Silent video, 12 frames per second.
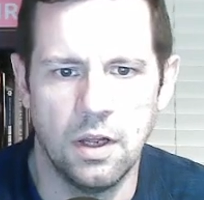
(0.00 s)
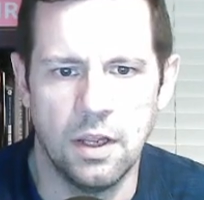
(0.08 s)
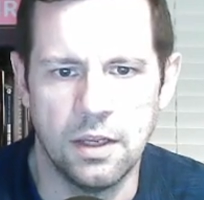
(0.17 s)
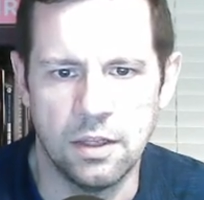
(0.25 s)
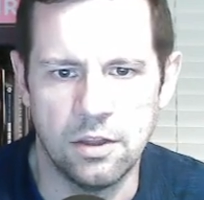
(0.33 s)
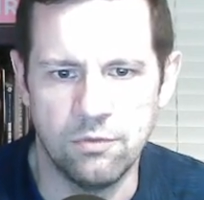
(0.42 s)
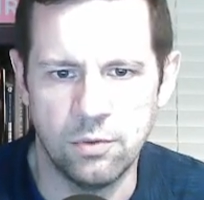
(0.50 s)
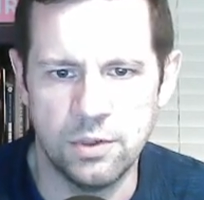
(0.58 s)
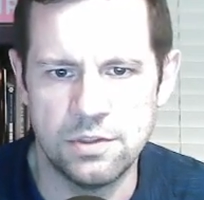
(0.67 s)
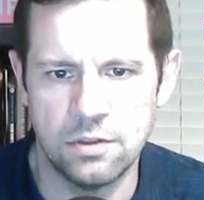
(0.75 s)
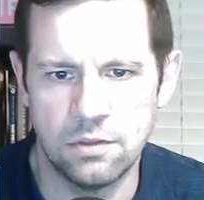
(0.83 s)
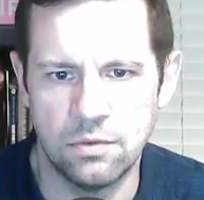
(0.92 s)
got the voice
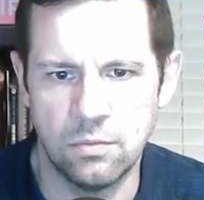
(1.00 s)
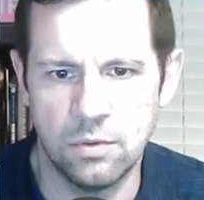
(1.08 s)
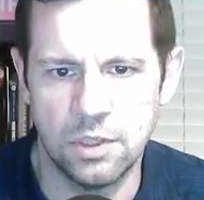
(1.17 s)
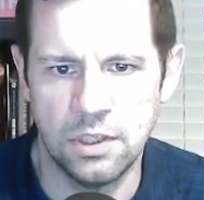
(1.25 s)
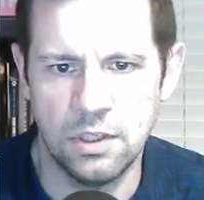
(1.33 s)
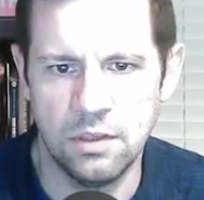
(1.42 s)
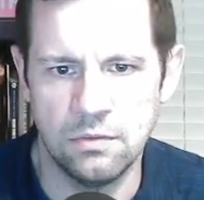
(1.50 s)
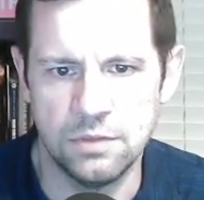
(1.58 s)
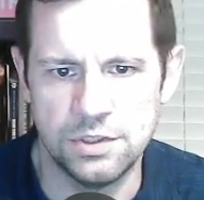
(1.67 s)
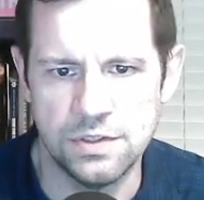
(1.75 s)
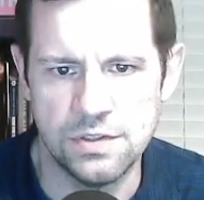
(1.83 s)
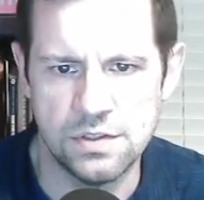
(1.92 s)
server working, which
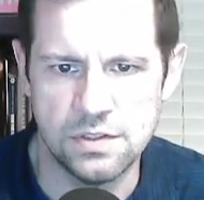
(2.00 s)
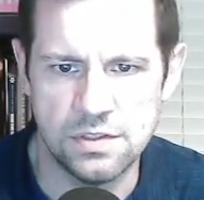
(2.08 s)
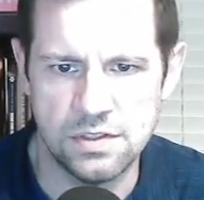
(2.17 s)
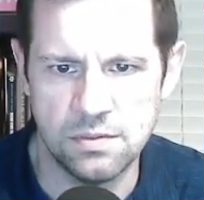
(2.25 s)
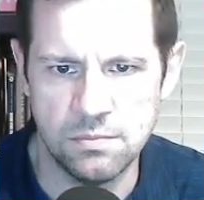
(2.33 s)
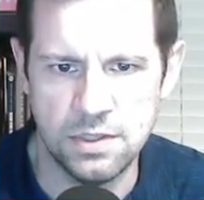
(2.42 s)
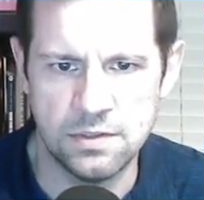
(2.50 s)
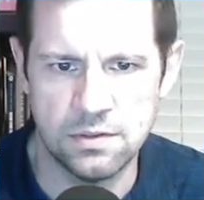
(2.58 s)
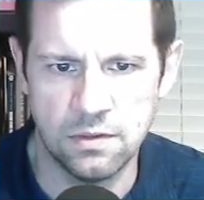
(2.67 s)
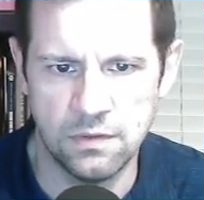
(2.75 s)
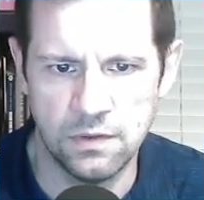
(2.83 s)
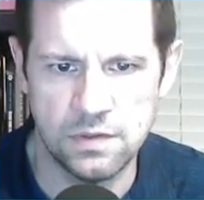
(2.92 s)
is just a systemd
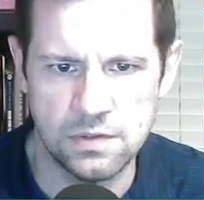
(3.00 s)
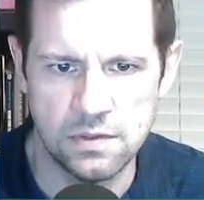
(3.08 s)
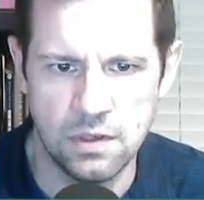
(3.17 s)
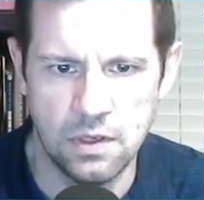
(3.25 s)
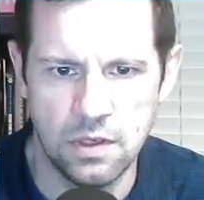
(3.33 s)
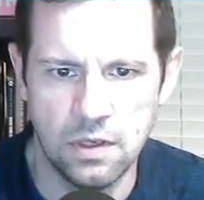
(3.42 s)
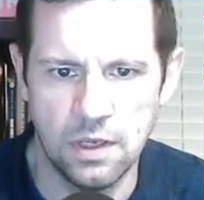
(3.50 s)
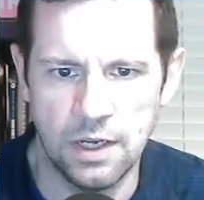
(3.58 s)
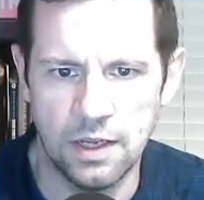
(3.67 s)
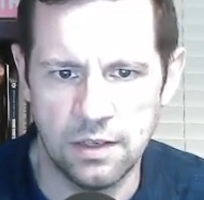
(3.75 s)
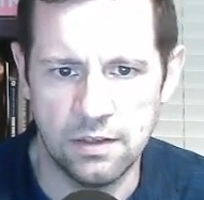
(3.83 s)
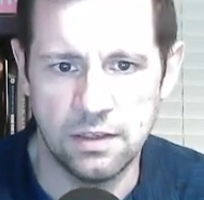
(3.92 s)
service. I
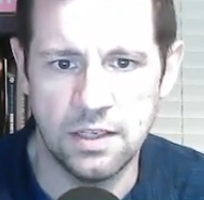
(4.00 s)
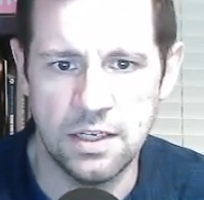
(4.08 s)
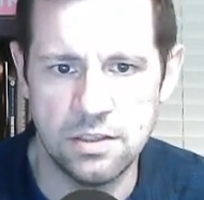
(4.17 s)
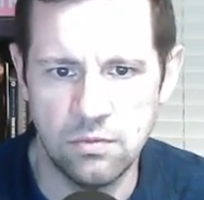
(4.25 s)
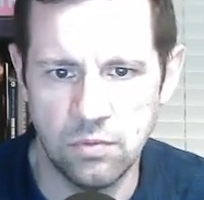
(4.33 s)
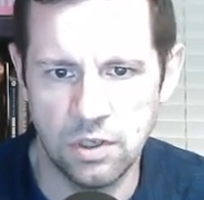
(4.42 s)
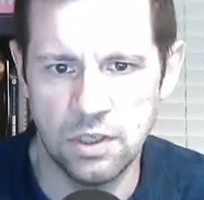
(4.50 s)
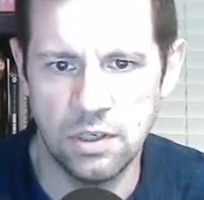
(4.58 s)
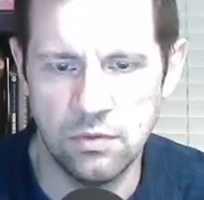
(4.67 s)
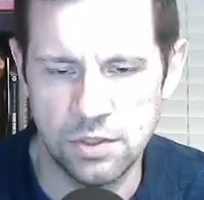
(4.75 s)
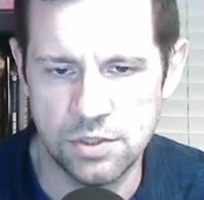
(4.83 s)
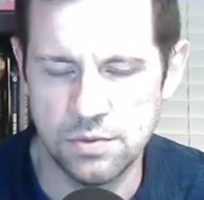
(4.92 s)
got dictation working,
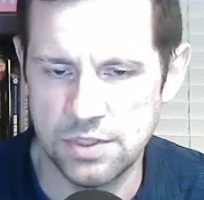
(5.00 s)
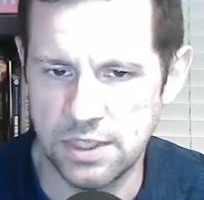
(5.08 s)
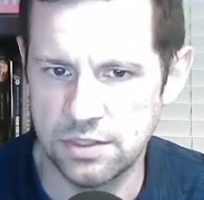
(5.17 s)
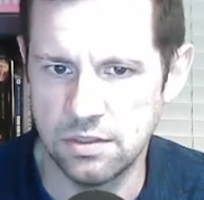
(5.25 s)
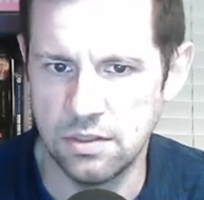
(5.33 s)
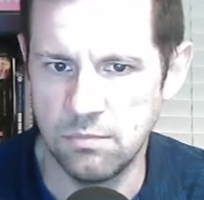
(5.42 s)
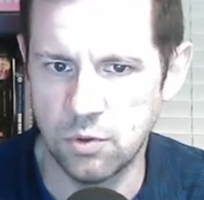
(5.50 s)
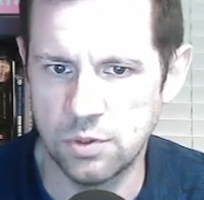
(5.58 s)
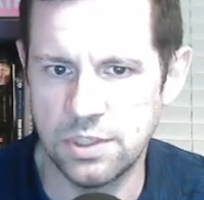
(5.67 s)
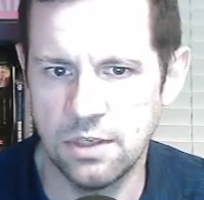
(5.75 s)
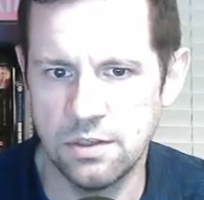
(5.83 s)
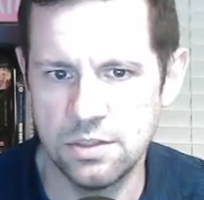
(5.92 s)
which was actually more
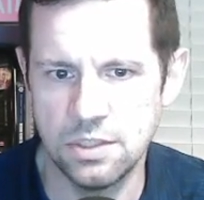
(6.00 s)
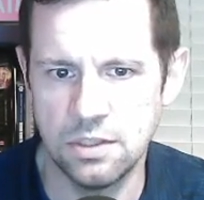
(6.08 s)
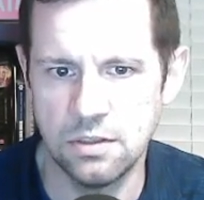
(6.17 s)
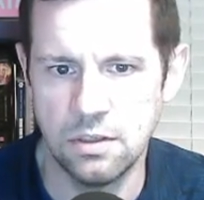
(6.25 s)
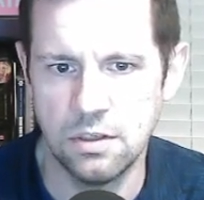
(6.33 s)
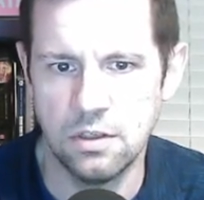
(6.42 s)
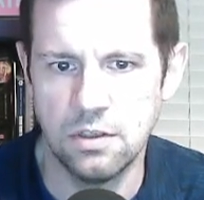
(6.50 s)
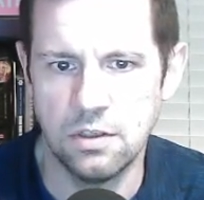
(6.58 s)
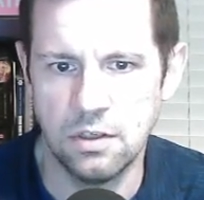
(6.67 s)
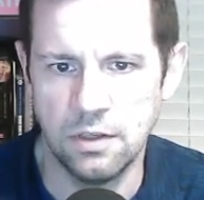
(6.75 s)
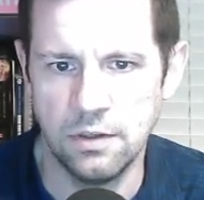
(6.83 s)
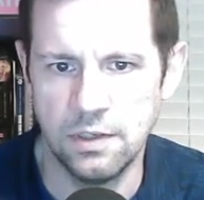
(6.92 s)
challenging
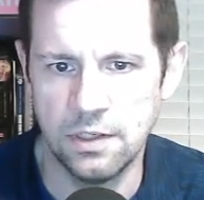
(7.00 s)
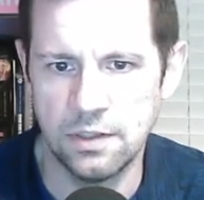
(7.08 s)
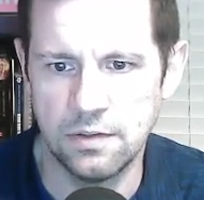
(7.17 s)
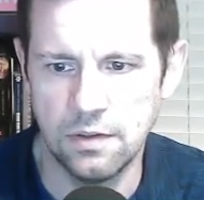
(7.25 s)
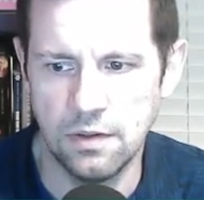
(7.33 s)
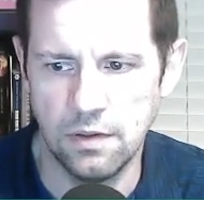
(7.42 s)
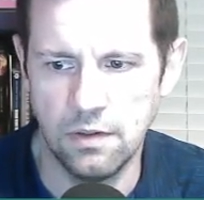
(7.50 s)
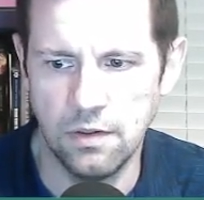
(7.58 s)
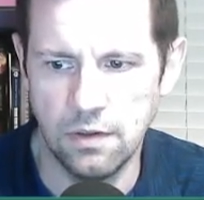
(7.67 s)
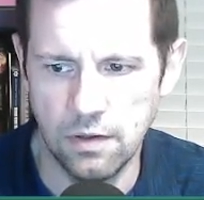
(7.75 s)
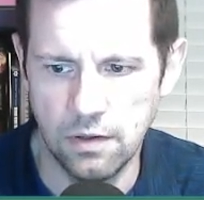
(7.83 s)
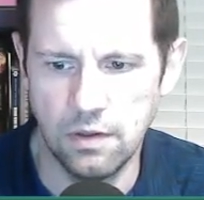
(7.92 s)
on Linux
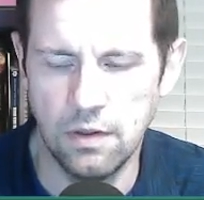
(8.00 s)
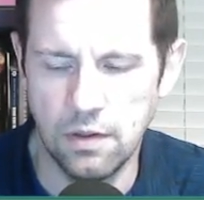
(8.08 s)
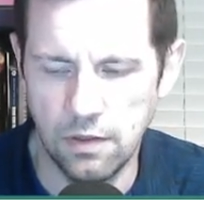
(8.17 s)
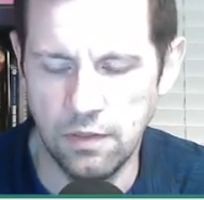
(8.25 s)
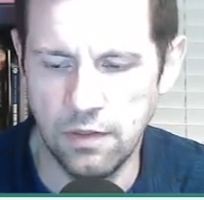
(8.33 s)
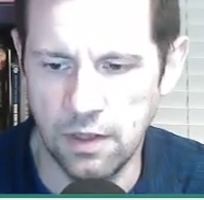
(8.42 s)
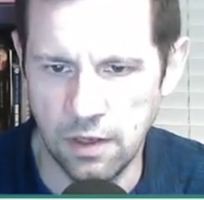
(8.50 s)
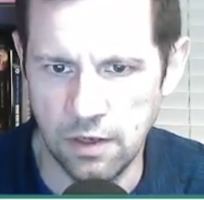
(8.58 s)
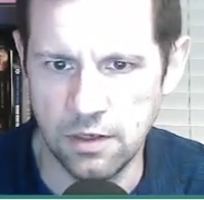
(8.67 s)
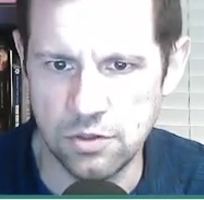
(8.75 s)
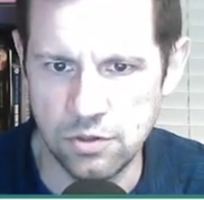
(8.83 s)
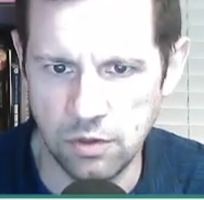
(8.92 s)
than
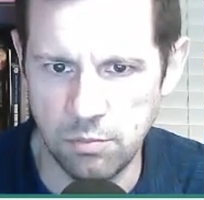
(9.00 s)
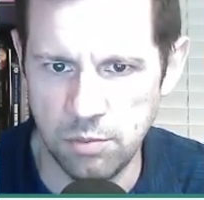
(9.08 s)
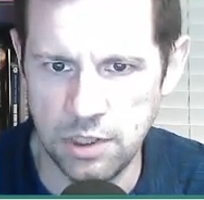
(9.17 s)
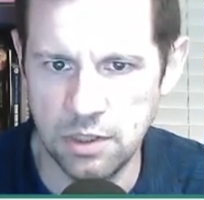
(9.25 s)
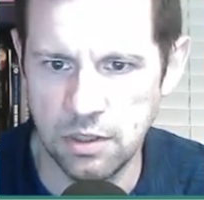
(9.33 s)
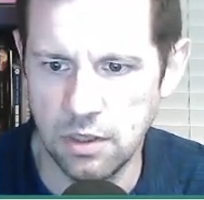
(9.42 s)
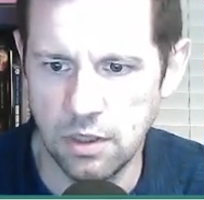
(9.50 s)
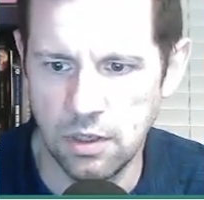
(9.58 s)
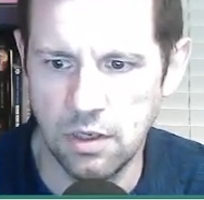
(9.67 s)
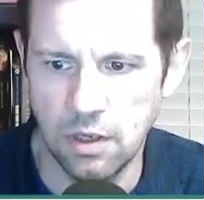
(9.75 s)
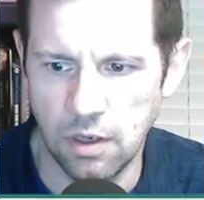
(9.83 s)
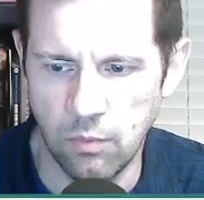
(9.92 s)
it should be.
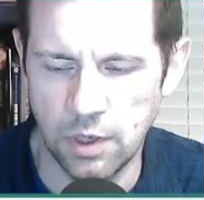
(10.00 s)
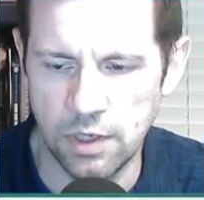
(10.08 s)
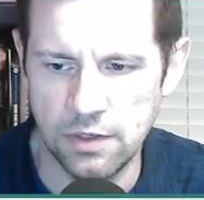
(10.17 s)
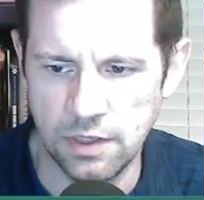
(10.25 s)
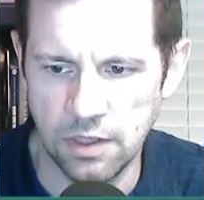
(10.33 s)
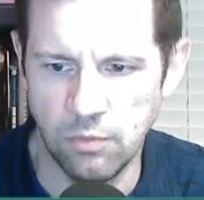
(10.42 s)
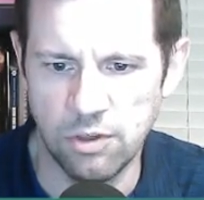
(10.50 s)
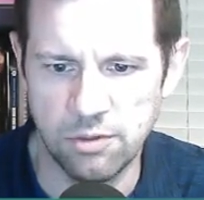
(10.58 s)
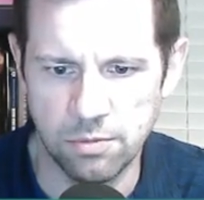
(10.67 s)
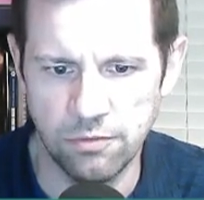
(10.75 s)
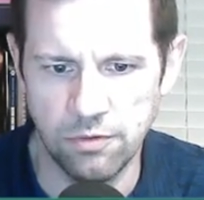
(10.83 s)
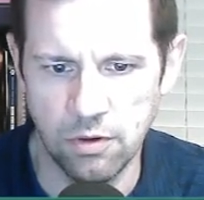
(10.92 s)
I wanted to get
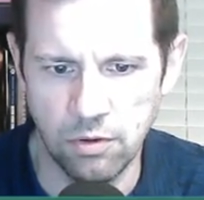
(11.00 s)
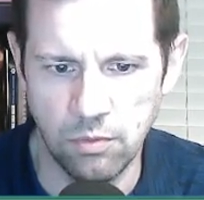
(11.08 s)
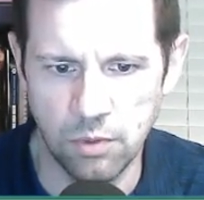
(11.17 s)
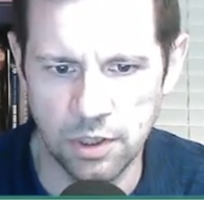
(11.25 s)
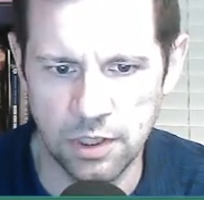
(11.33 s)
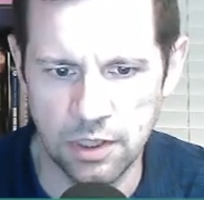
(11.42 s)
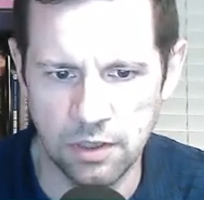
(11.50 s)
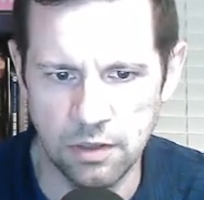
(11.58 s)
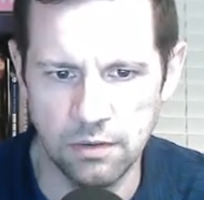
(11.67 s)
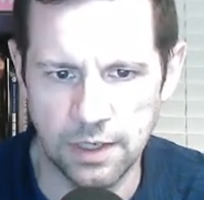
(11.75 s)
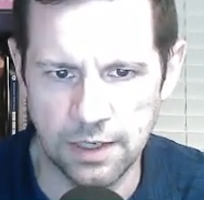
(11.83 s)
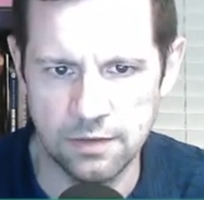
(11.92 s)
WhisperFlow working
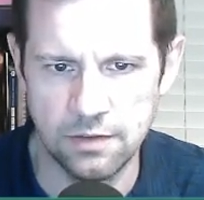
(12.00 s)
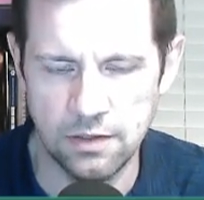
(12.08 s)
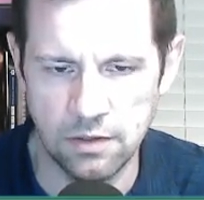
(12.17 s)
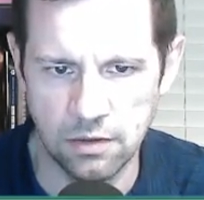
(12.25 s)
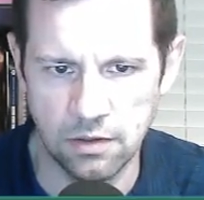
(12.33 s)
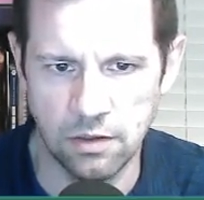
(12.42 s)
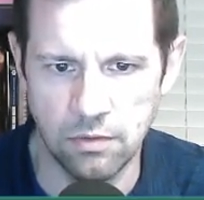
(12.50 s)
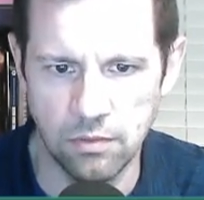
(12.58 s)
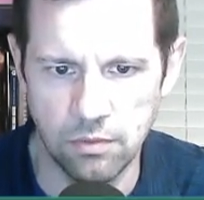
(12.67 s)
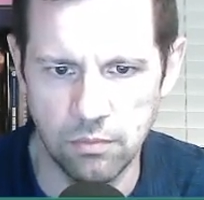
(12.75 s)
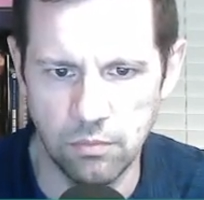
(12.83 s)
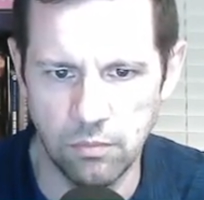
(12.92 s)
like I see
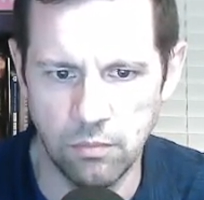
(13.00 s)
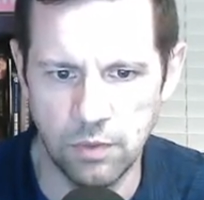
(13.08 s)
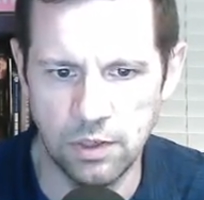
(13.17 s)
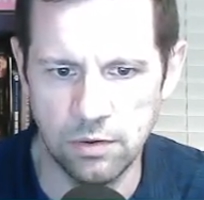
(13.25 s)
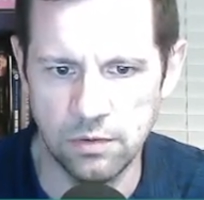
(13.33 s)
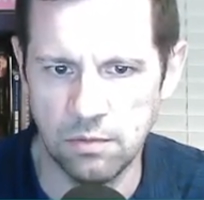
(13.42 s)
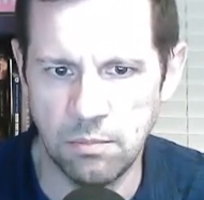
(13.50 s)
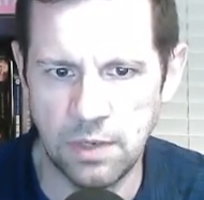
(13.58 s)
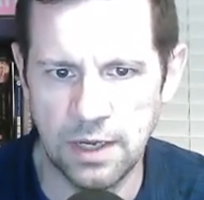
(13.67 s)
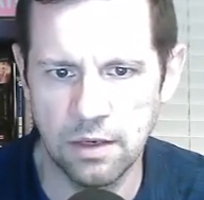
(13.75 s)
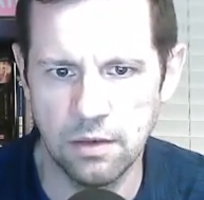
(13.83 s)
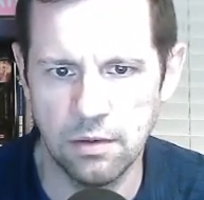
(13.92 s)
on Windows and Mac.